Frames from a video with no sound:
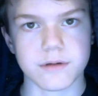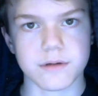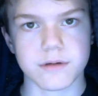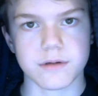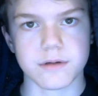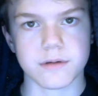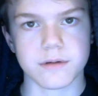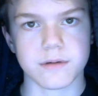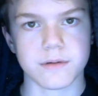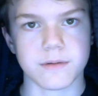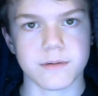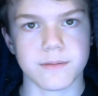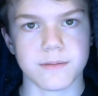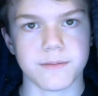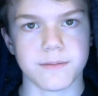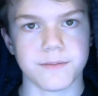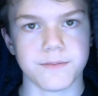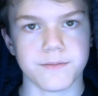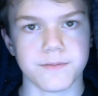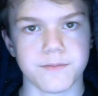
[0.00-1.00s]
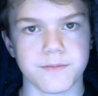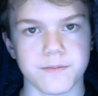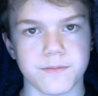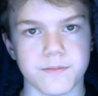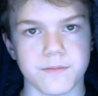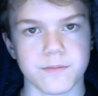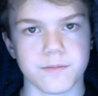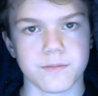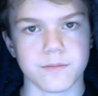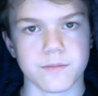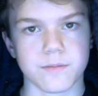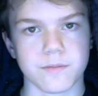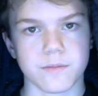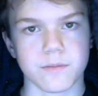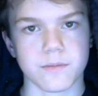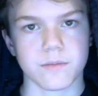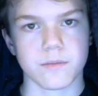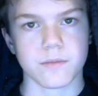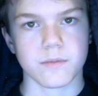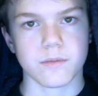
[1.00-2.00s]

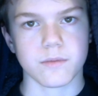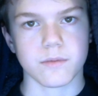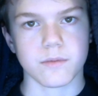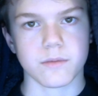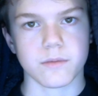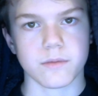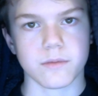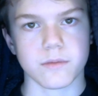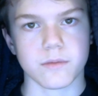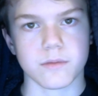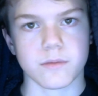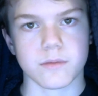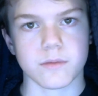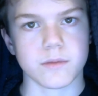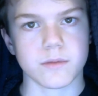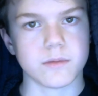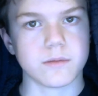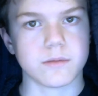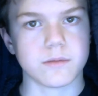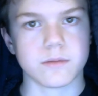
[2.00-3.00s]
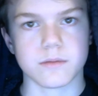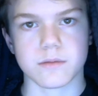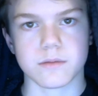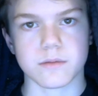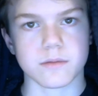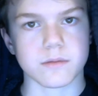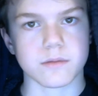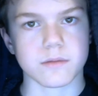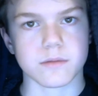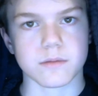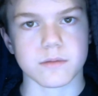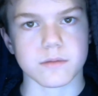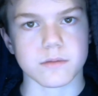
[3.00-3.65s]
Nothing is said.